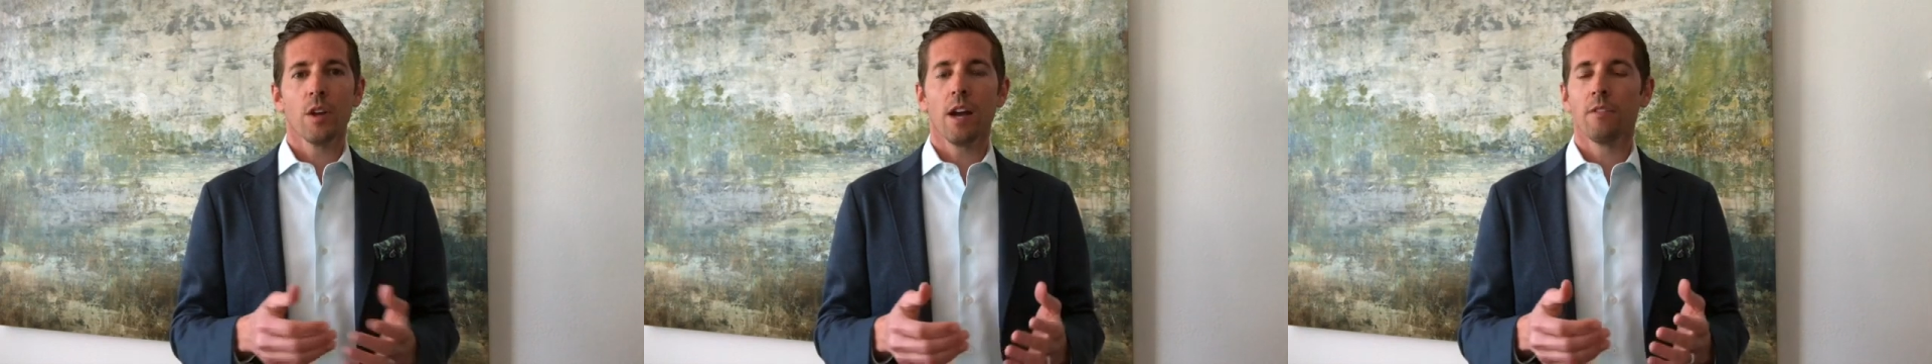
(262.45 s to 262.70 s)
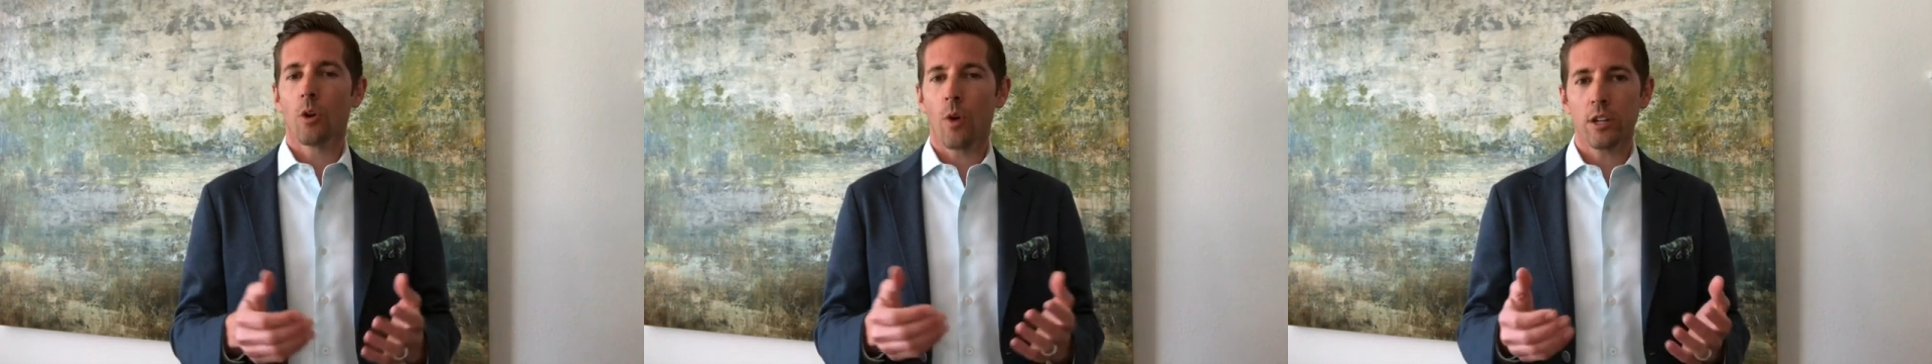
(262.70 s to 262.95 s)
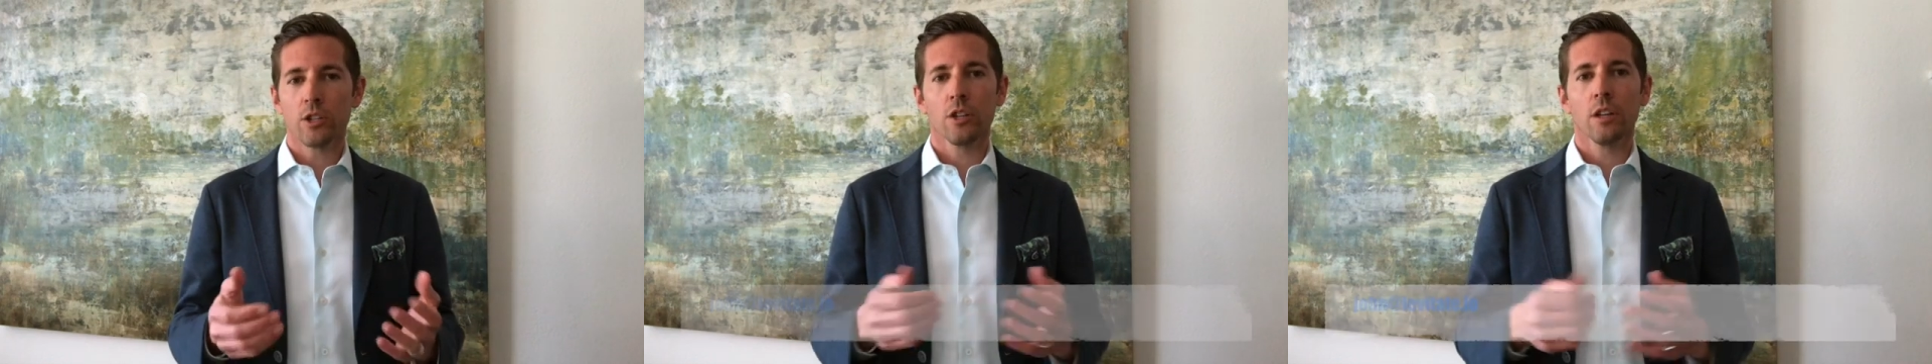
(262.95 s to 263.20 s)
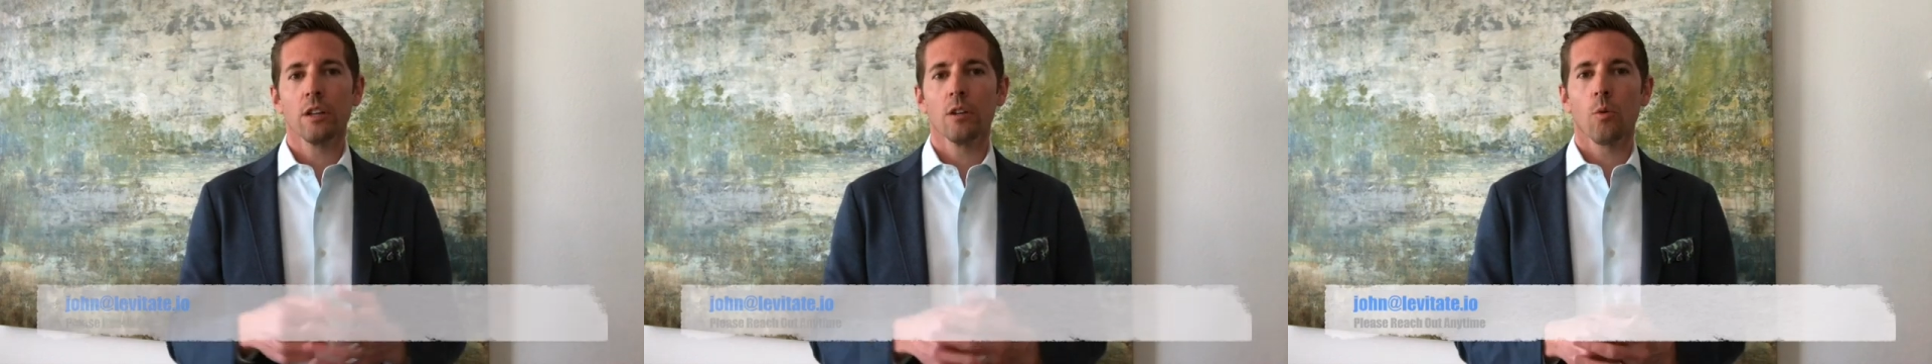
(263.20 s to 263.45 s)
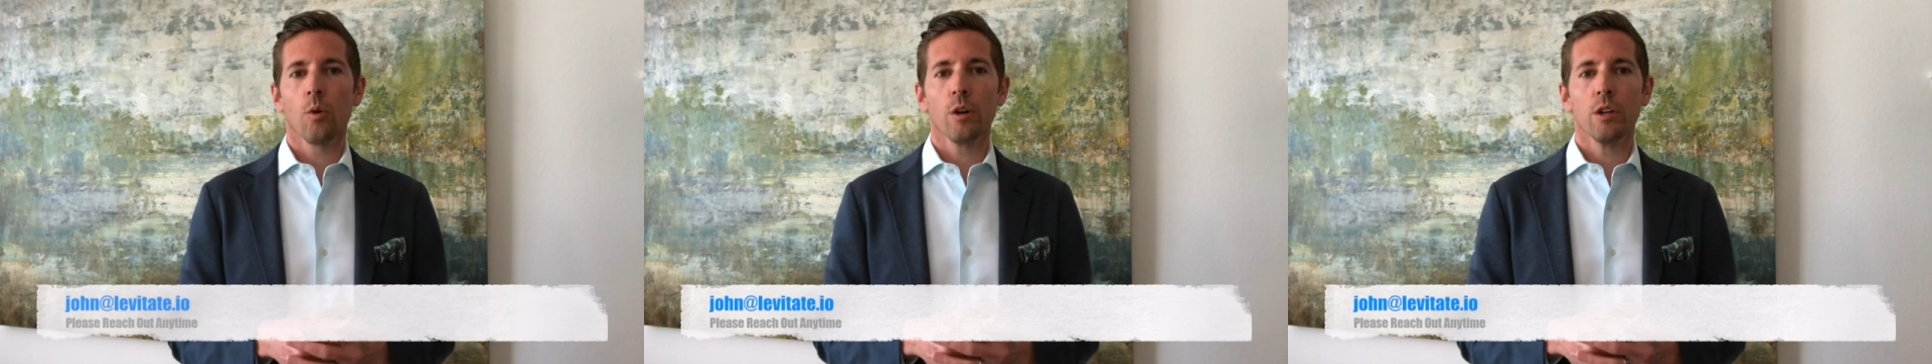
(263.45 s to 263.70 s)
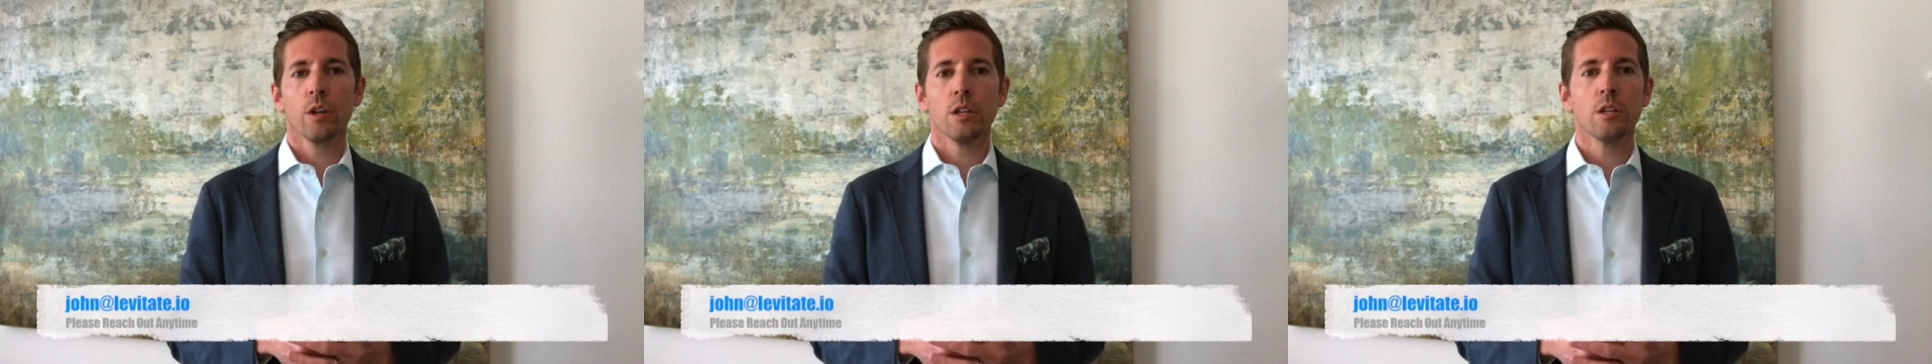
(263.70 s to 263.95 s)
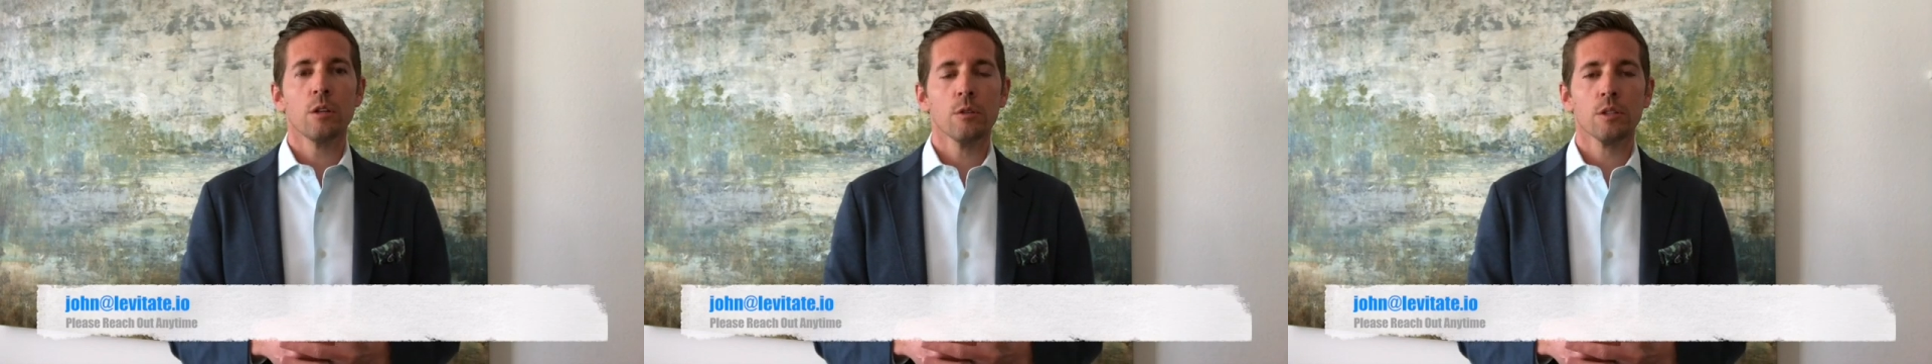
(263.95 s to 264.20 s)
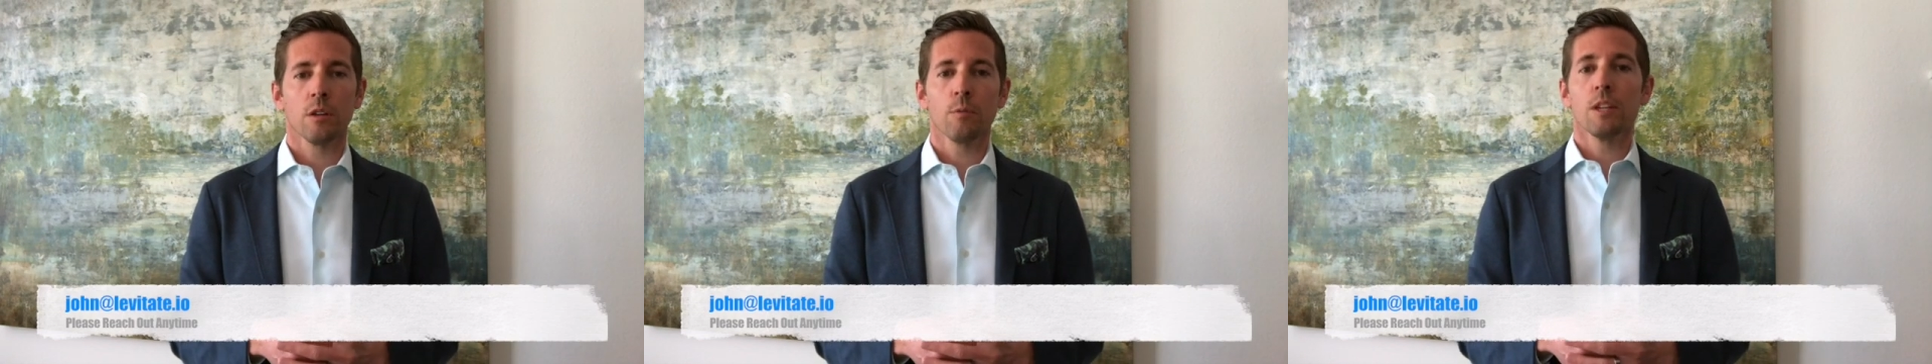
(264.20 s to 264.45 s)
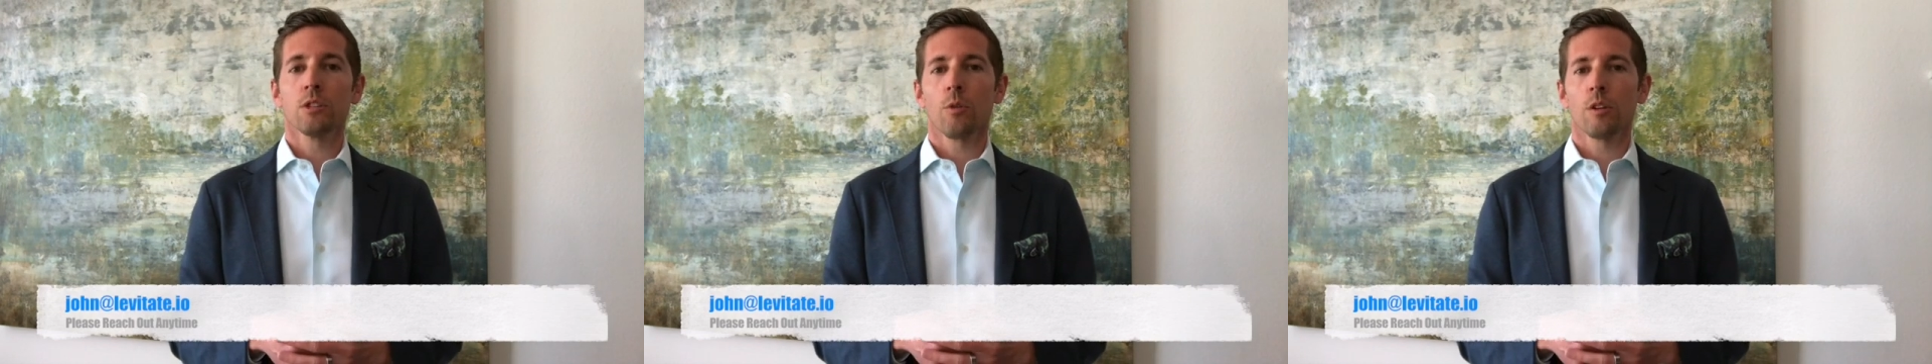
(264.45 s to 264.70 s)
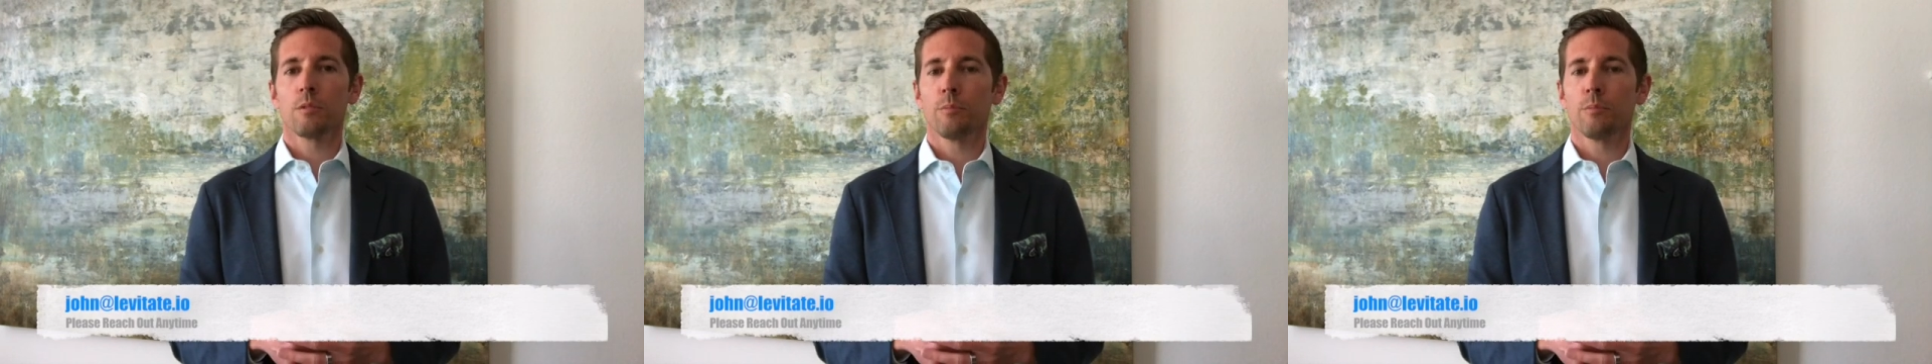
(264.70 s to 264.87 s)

you have a question or you could use a resource,